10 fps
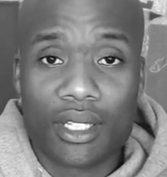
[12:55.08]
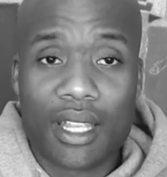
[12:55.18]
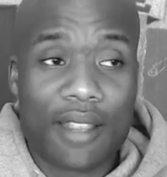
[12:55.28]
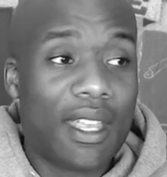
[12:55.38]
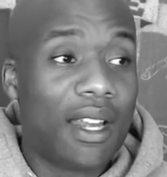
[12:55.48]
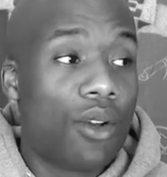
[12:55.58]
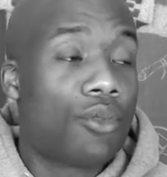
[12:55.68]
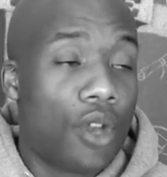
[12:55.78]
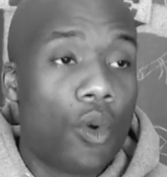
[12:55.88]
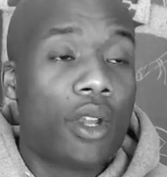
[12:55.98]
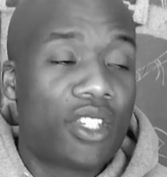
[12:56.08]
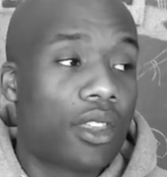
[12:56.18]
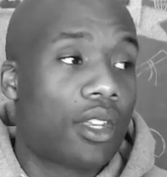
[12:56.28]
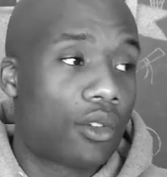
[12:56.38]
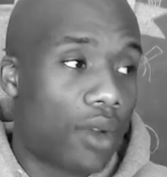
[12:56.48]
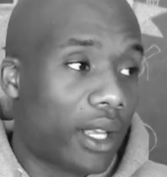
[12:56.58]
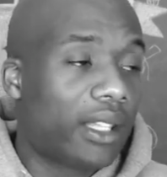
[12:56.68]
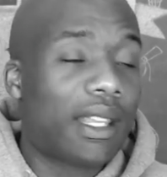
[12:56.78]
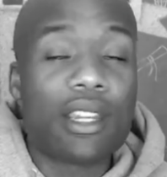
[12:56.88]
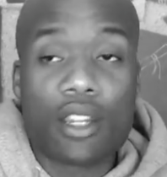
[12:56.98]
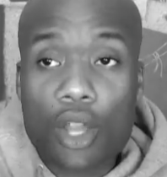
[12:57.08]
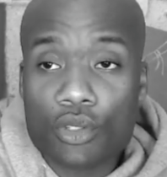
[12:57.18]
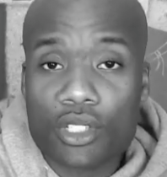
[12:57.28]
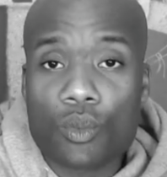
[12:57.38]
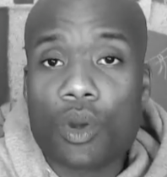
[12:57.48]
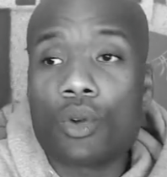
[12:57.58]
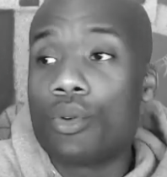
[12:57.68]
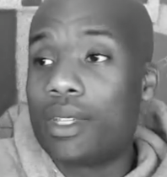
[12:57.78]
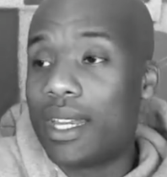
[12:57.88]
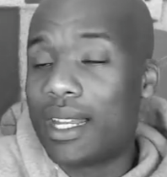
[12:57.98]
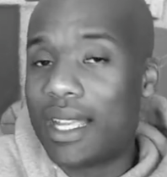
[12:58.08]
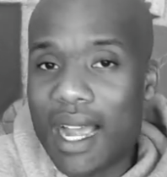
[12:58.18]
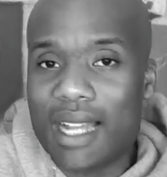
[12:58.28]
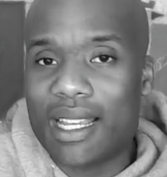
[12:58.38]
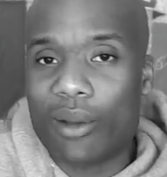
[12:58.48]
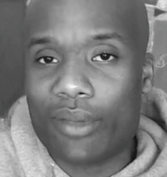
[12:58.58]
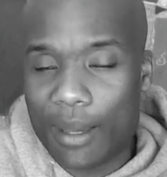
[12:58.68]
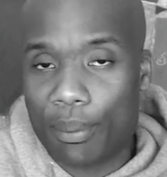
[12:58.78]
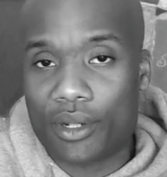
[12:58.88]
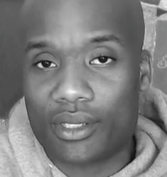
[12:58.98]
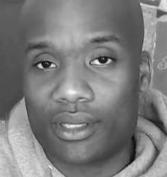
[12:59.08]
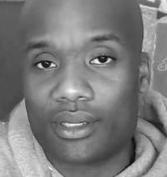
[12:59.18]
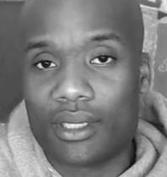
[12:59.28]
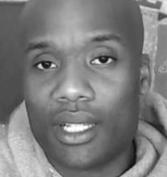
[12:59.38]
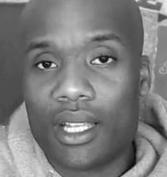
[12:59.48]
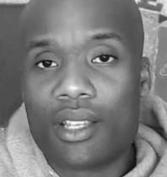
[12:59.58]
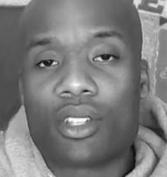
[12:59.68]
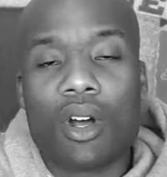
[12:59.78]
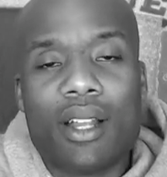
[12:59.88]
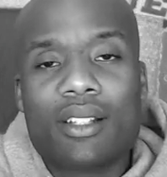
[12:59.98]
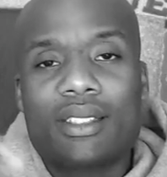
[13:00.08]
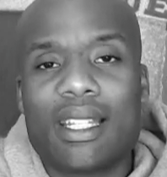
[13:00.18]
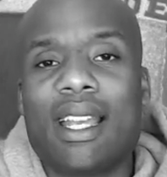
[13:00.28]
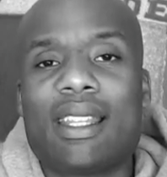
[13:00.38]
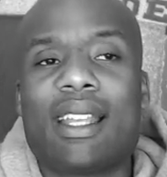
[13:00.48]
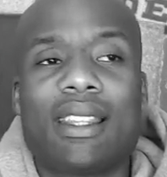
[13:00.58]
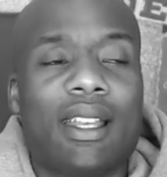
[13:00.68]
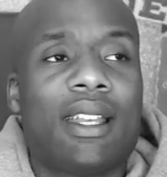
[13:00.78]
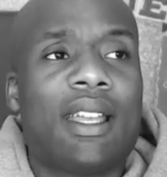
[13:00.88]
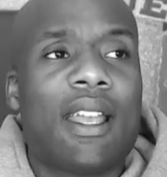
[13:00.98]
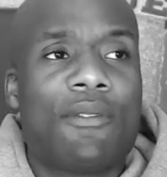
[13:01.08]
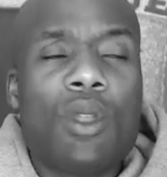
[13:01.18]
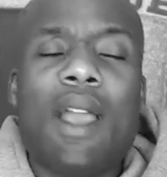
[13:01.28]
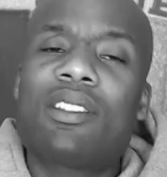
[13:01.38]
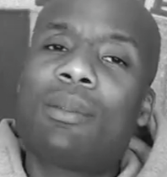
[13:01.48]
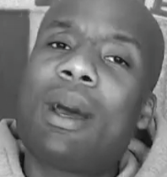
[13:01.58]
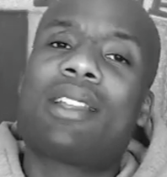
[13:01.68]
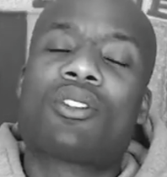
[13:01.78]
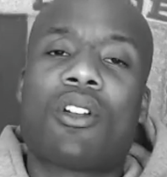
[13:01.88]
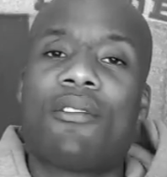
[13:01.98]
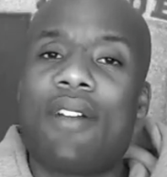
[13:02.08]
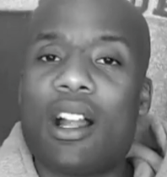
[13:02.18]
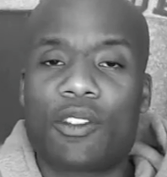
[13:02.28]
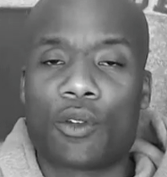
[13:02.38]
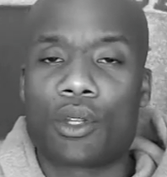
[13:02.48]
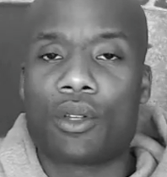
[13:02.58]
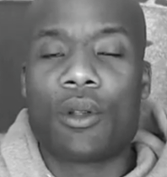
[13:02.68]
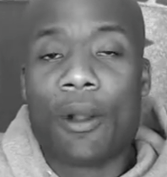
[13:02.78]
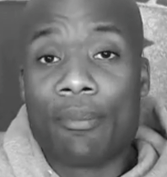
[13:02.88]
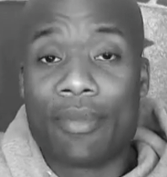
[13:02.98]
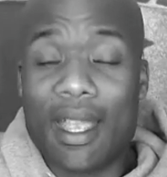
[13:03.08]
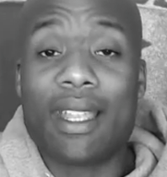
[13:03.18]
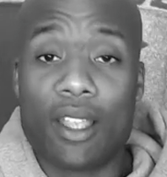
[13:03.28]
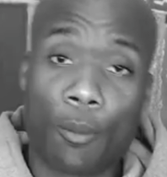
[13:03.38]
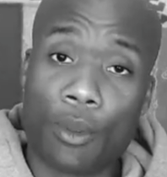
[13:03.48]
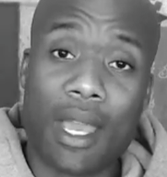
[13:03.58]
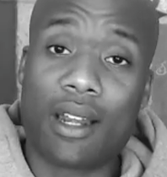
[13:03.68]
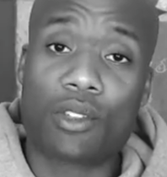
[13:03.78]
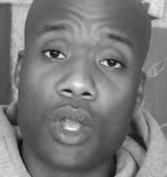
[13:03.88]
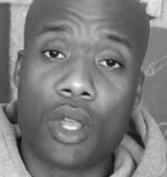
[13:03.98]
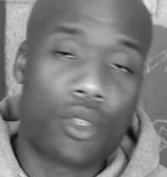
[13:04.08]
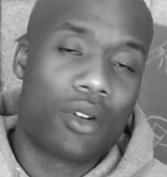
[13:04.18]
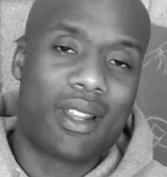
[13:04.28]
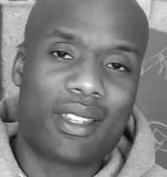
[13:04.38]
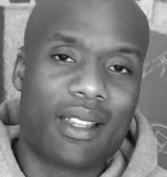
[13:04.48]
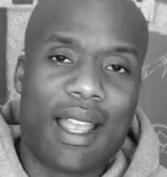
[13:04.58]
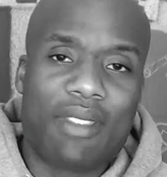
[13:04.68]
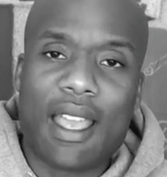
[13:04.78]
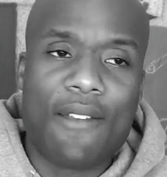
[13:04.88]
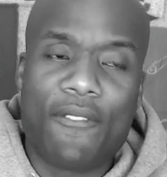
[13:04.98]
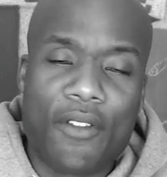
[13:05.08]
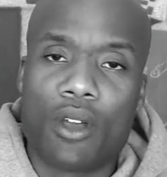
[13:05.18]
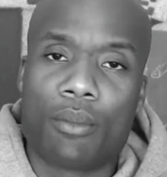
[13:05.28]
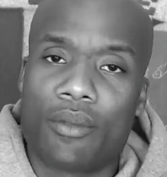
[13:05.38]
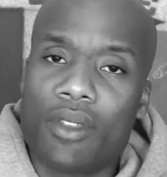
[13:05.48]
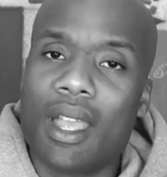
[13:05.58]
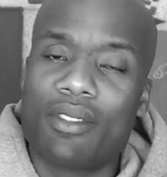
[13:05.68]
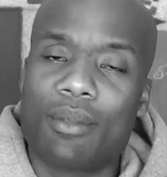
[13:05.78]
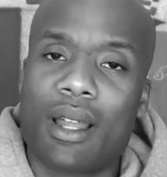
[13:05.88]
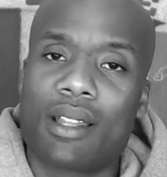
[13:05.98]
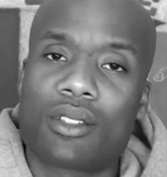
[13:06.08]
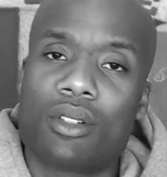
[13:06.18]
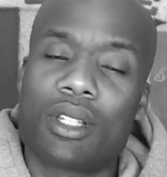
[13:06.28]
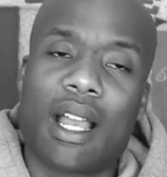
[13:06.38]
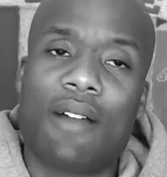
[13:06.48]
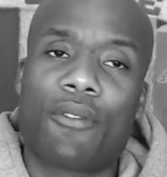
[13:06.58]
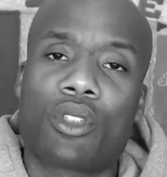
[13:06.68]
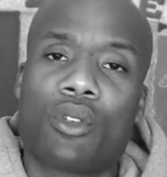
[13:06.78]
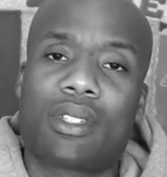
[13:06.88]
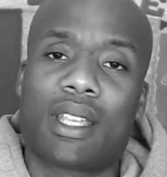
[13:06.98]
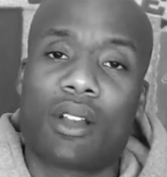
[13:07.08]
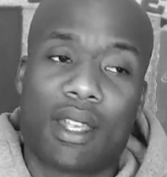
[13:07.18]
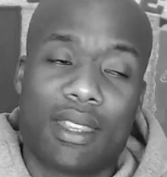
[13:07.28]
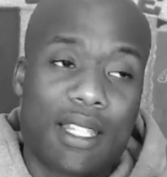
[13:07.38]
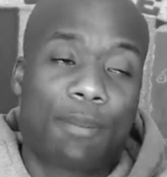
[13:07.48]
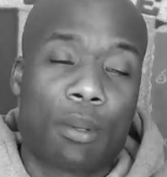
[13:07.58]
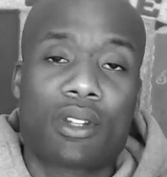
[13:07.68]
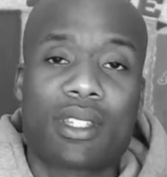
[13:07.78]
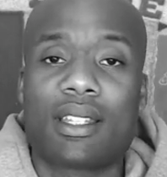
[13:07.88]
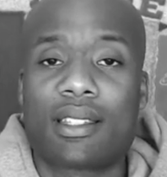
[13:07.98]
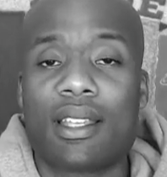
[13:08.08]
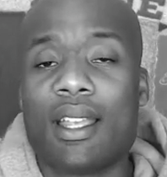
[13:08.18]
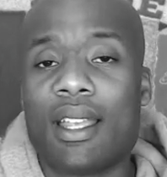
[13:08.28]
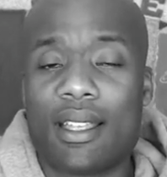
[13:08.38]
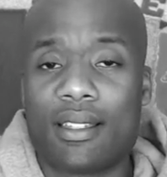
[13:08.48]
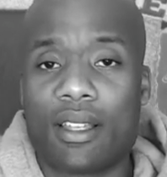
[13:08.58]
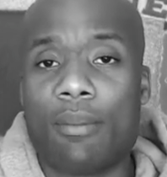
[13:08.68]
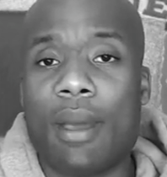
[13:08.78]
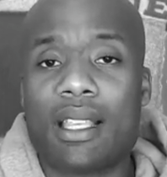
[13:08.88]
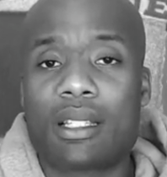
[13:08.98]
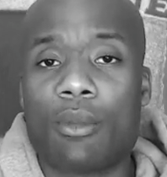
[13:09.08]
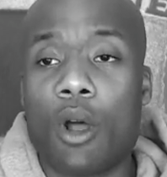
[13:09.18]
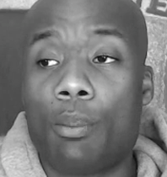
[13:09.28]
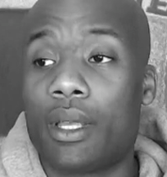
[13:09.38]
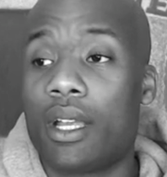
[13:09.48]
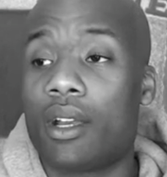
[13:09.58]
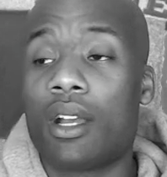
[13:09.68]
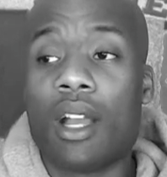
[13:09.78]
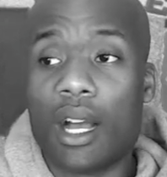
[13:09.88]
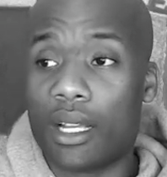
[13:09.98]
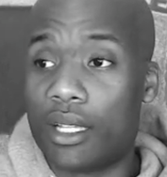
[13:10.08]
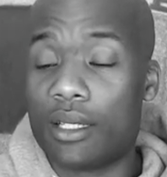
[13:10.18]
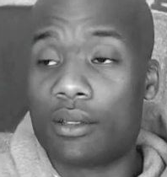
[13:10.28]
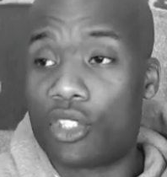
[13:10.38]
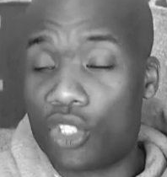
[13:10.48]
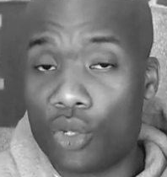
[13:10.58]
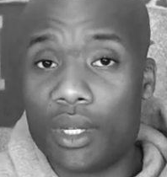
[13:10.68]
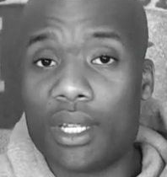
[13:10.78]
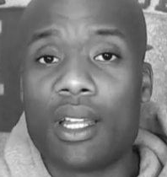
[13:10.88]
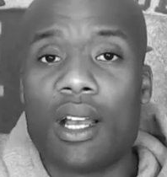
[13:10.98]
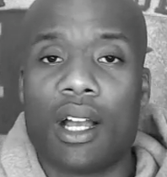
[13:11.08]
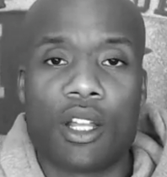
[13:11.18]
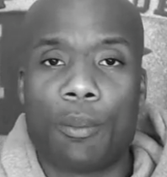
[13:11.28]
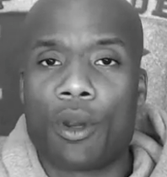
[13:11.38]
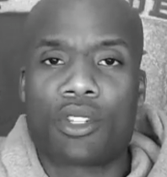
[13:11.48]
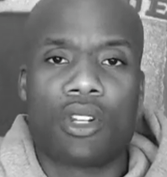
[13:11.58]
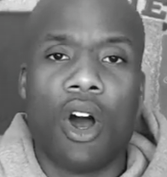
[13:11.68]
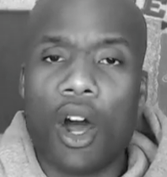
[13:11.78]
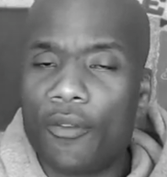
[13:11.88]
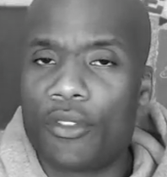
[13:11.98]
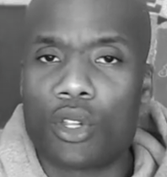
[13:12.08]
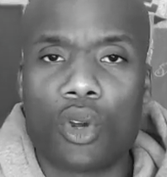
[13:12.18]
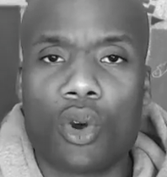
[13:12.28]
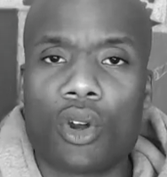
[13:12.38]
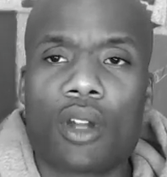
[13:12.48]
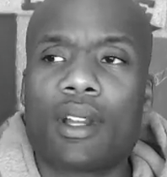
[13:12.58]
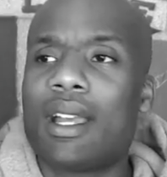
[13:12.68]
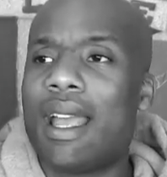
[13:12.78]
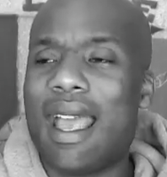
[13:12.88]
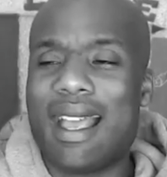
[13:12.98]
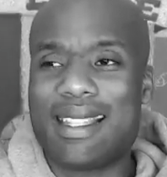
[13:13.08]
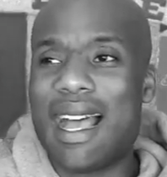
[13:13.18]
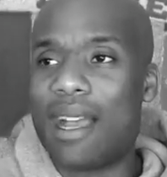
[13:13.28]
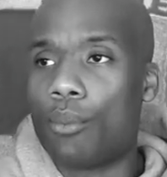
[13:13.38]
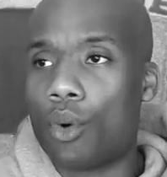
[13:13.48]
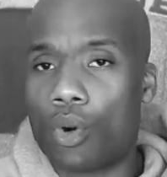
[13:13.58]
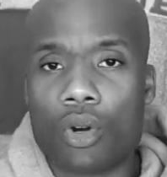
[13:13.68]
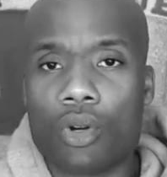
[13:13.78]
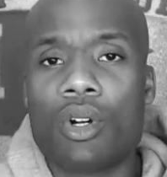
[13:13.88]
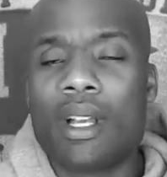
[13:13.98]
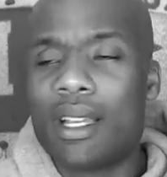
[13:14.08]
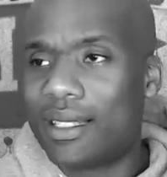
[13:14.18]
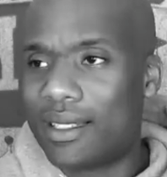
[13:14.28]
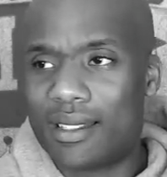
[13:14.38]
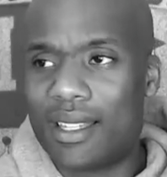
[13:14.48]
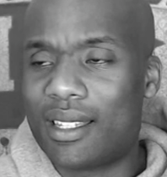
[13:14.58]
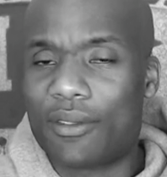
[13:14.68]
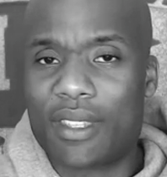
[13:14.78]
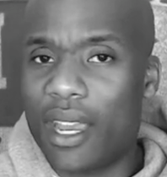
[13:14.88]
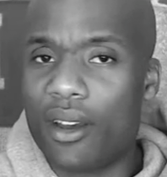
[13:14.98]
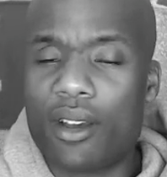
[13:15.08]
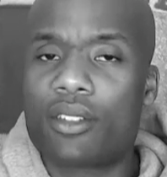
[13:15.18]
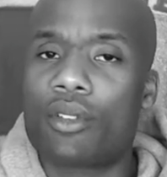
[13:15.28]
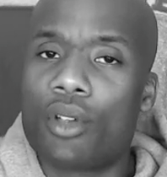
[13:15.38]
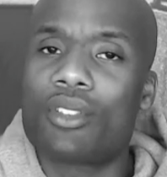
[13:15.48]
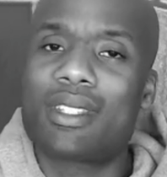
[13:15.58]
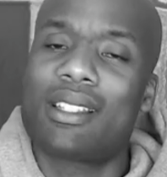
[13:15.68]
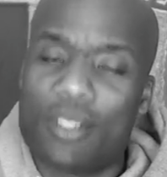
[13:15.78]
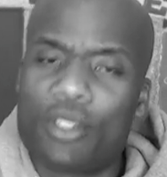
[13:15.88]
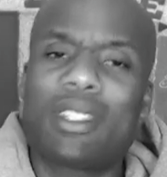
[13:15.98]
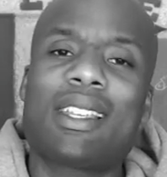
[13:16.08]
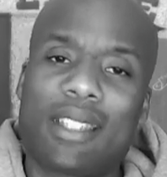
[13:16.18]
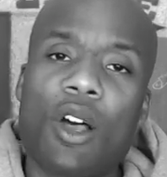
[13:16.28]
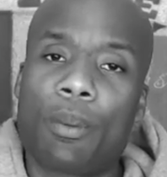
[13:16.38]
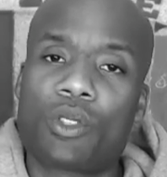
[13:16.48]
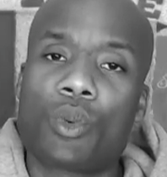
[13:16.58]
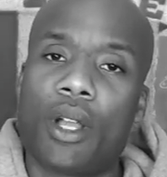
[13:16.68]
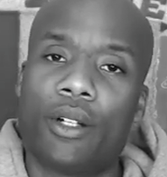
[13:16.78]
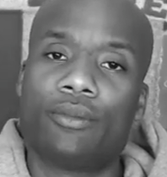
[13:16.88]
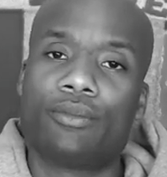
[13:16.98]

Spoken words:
If they don't know each other directly, they know someone who can get in contact with that person. So understand that if you have somebody that's going to vouch for you, that can help you out as You don't necessarily have to have film, but if you have somebody that's going to look out for you and say, okay, this person is a good basketball player, a good student, a good person off the court, has high moral, sense of character, those things help as well.